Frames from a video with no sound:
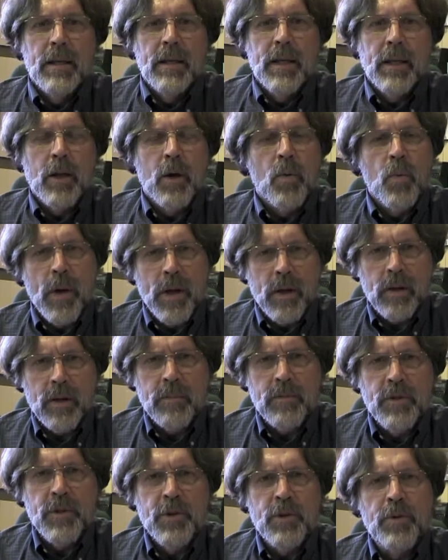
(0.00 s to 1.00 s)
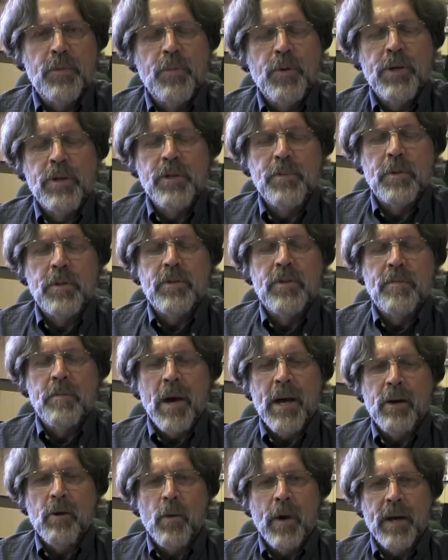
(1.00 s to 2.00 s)
Hello, welcome to Principles of
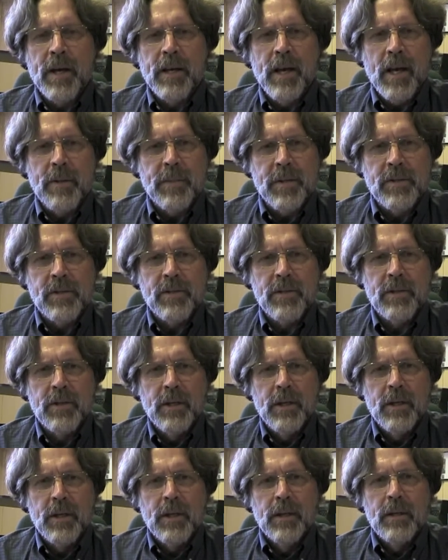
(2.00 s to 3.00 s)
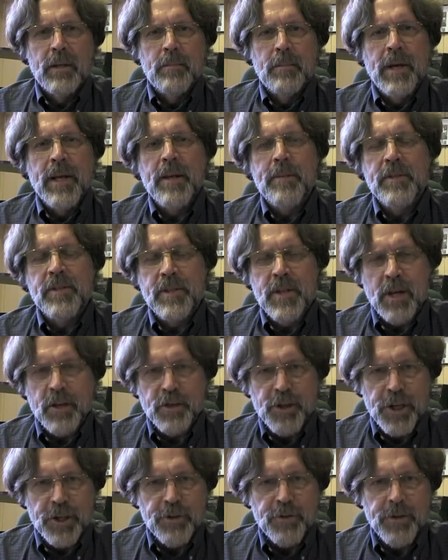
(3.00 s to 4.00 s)
Microeconomics. My name is Doug
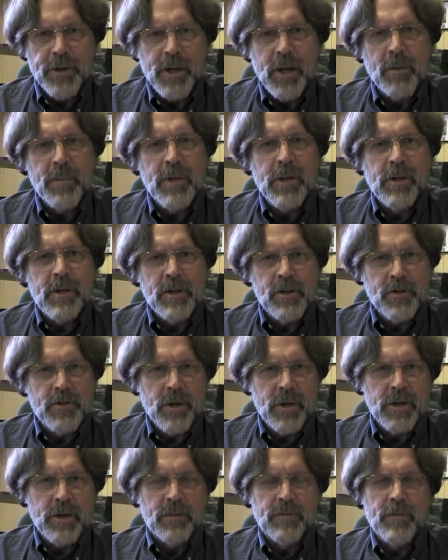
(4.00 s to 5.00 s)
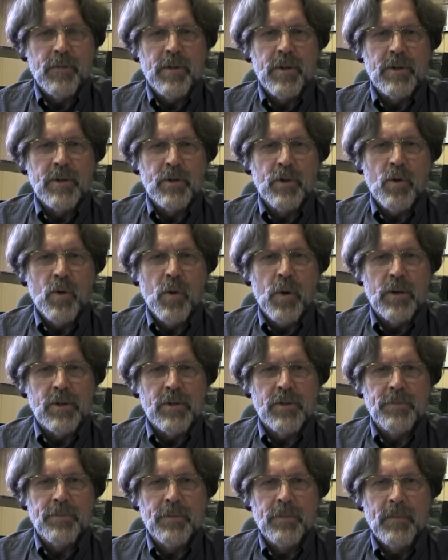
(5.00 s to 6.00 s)
Gentry and I'll be your instructor for this
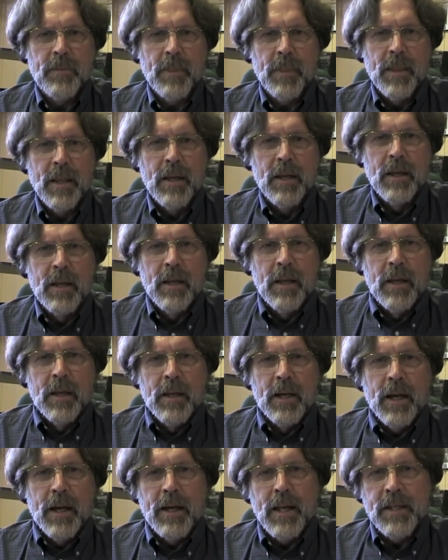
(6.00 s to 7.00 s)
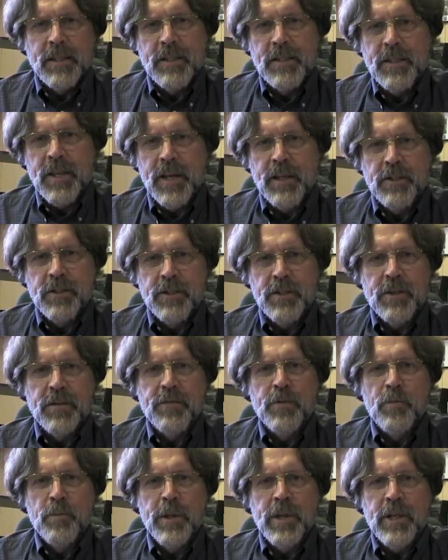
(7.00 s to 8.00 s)
course. I'd like to take just a
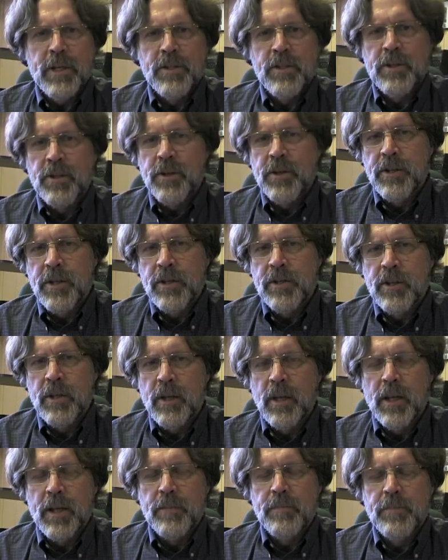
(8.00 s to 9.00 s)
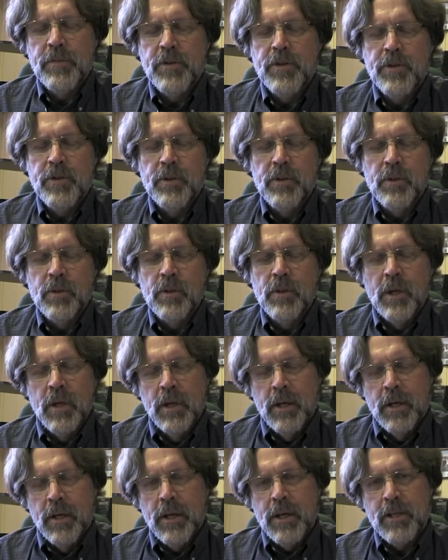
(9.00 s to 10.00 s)
few minutes during this clip to
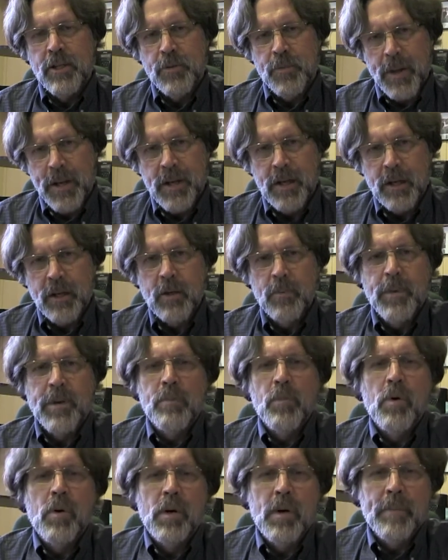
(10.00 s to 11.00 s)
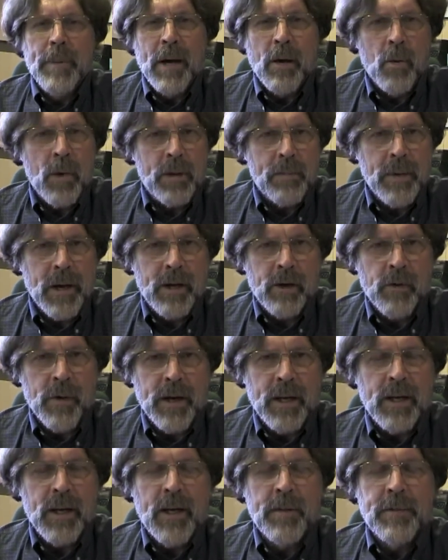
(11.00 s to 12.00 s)
explain a little bit more about what
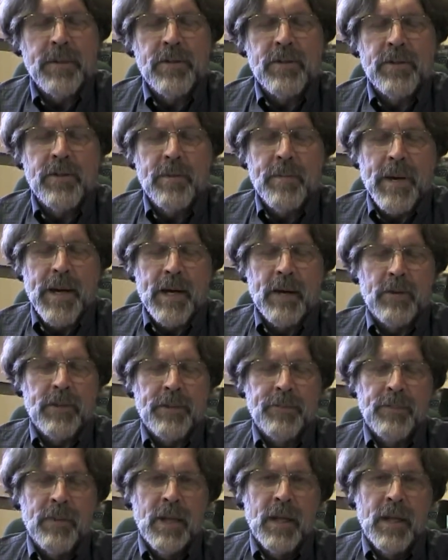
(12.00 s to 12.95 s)
microeconomics is about